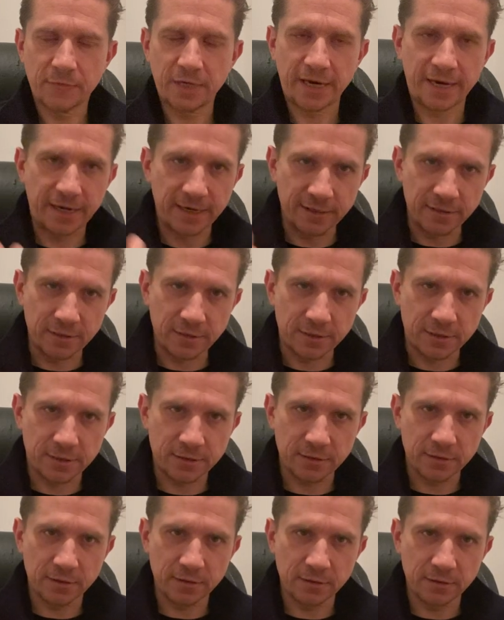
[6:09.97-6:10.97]
And
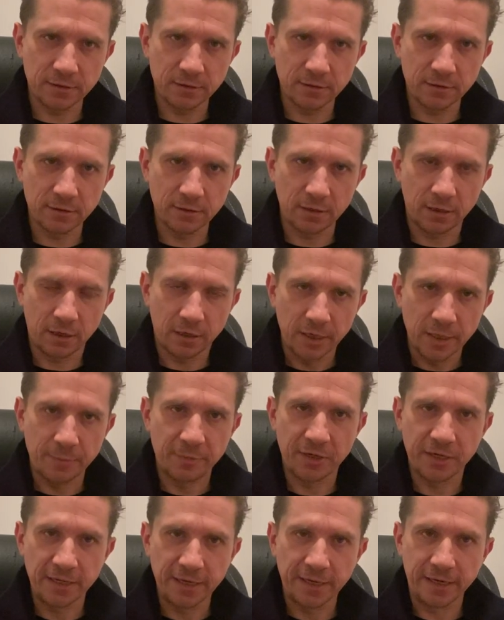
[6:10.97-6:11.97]
I
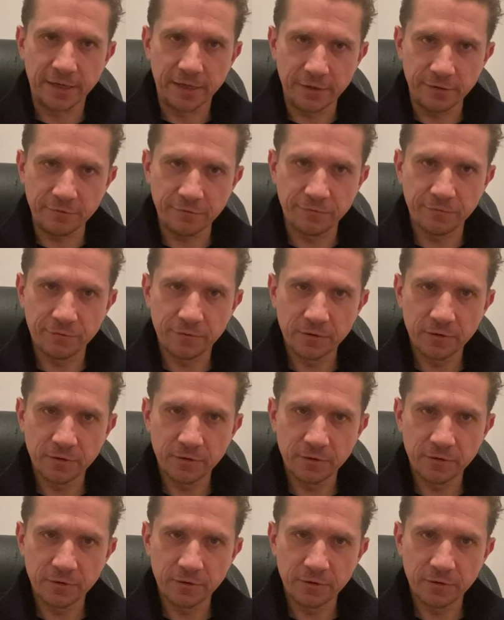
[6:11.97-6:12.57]
believe,